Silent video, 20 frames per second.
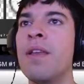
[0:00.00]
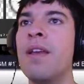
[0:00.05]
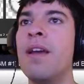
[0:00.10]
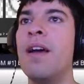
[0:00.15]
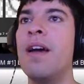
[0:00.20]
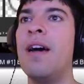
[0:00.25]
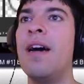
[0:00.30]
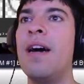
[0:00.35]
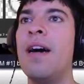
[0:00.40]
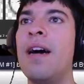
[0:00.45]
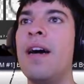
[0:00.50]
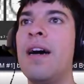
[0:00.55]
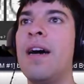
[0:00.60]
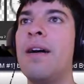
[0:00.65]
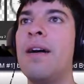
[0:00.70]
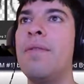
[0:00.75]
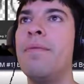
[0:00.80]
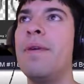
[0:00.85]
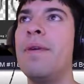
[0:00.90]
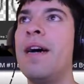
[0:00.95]

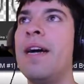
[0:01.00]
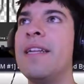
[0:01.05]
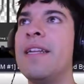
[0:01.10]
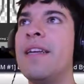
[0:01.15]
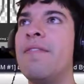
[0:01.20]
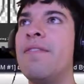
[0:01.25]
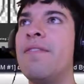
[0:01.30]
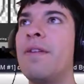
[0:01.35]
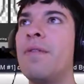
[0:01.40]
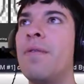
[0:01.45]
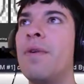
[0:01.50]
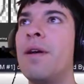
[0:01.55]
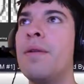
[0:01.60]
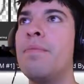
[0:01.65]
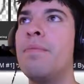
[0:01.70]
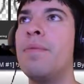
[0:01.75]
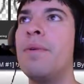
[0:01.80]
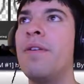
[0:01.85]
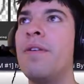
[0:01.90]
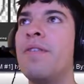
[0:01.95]
I definitely
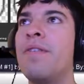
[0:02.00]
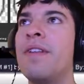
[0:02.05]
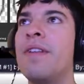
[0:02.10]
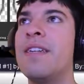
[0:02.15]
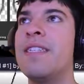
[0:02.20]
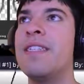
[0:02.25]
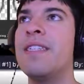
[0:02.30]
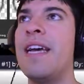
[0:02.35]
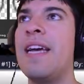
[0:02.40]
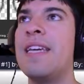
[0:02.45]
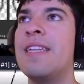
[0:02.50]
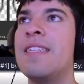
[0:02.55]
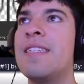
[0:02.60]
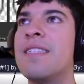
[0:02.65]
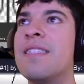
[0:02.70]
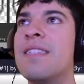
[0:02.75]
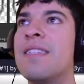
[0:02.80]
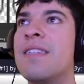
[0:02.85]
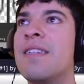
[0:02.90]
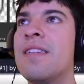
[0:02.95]
want both their
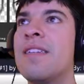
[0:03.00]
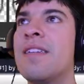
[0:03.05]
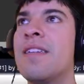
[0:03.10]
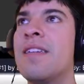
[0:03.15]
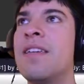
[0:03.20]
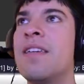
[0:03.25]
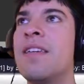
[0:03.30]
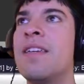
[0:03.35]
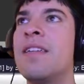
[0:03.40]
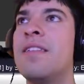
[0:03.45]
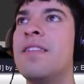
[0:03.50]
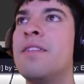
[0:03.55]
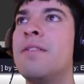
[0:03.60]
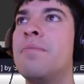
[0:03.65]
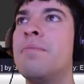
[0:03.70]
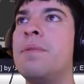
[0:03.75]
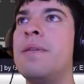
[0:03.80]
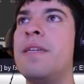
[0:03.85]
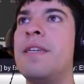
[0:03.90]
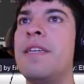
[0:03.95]
texts to
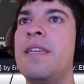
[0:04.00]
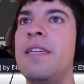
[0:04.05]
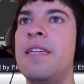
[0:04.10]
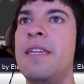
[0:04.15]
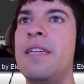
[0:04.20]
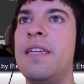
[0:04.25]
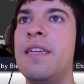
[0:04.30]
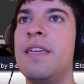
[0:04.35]
be